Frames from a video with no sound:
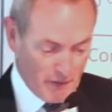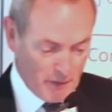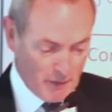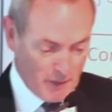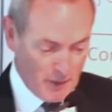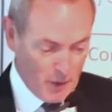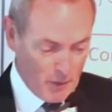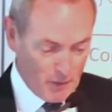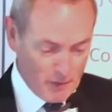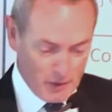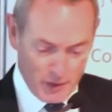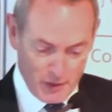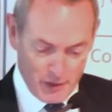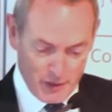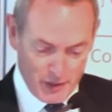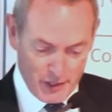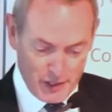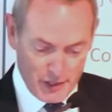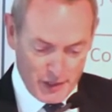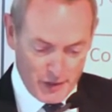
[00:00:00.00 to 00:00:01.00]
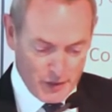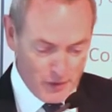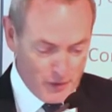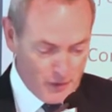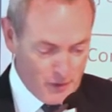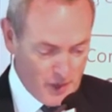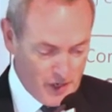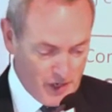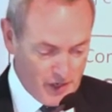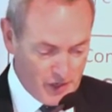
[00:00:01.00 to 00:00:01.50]
giving me the opportunity
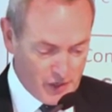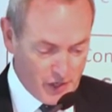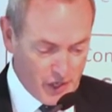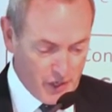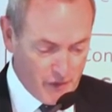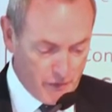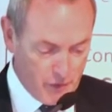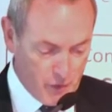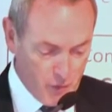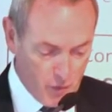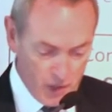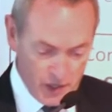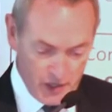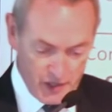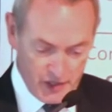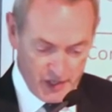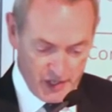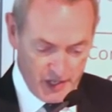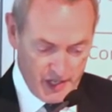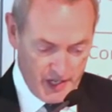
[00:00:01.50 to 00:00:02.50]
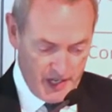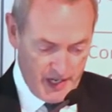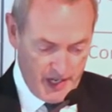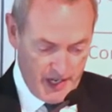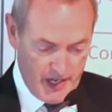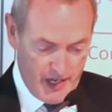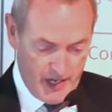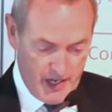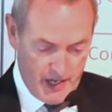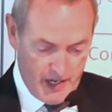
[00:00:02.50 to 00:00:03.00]
to say a few words
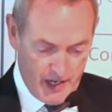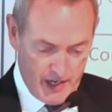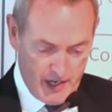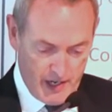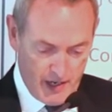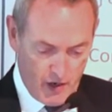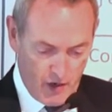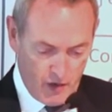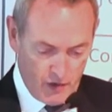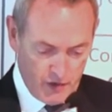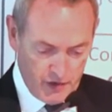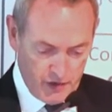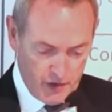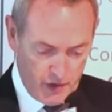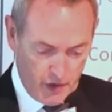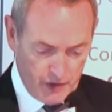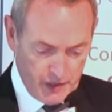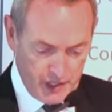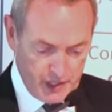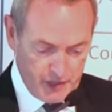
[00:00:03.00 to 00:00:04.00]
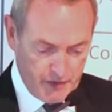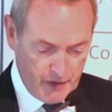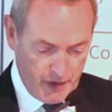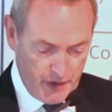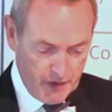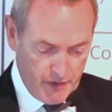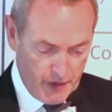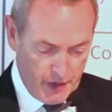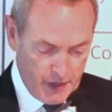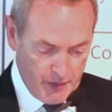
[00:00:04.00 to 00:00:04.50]
on these
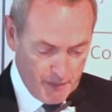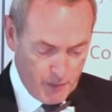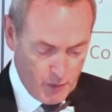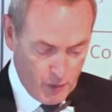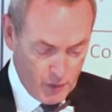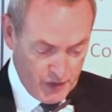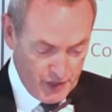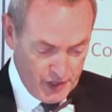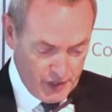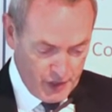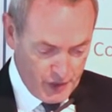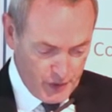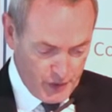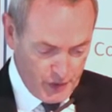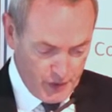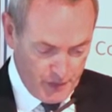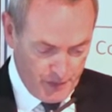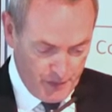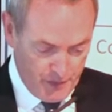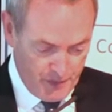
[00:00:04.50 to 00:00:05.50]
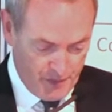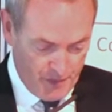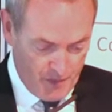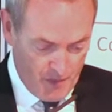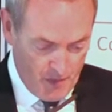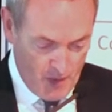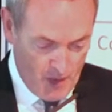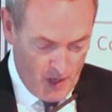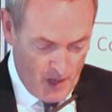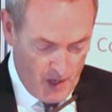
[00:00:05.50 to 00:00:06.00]
very, very important issues.
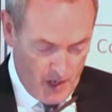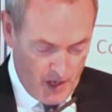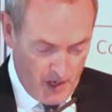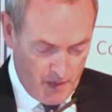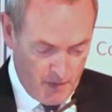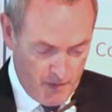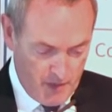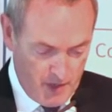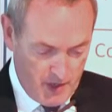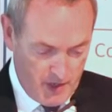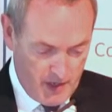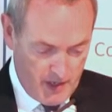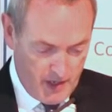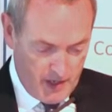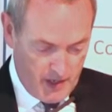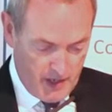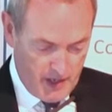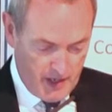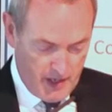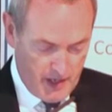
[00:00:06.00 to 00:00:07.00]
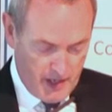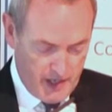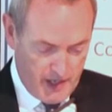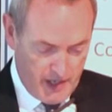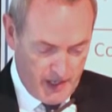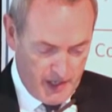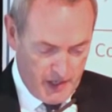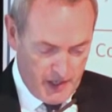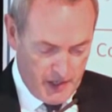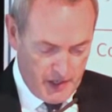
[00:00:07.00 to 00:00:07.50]
The
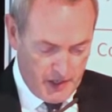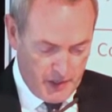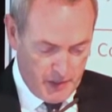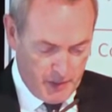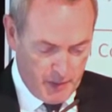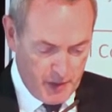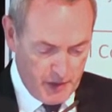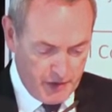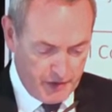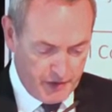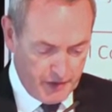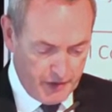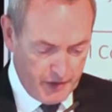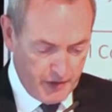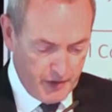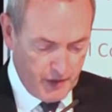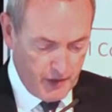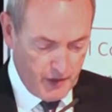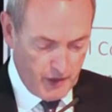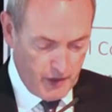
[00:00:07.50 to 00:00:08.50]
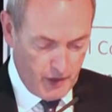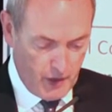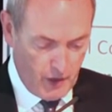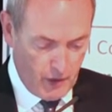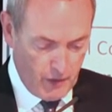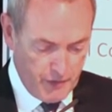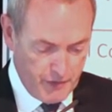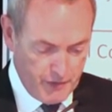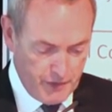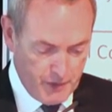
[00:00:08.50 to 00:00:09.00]
birth
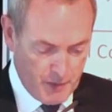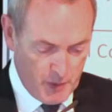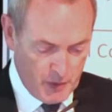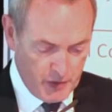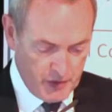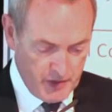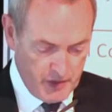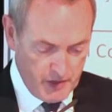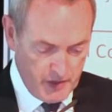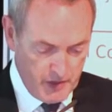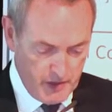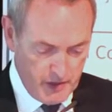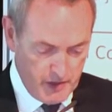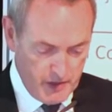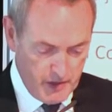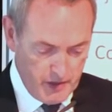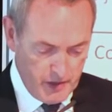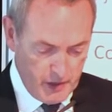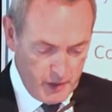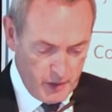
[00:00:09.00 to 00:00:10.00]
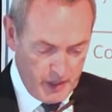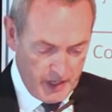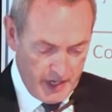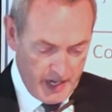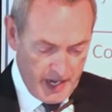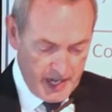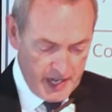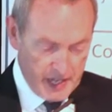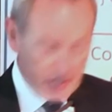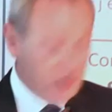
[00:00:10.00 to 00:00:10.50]
of the modern
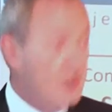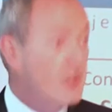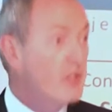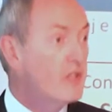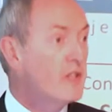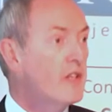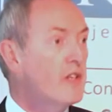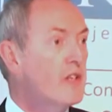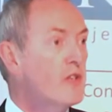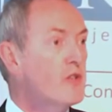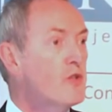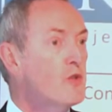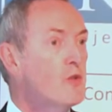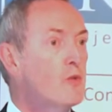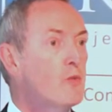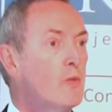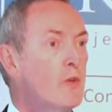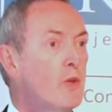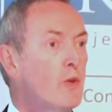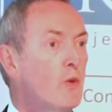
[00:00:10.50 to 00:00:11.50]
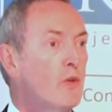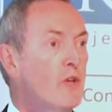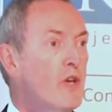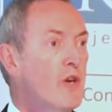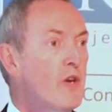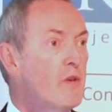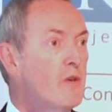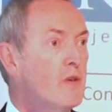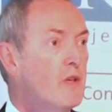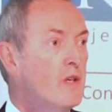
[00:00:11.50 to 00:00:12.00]
nuclear age, as we all
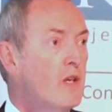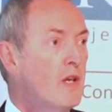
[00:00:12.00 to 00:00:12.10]
know,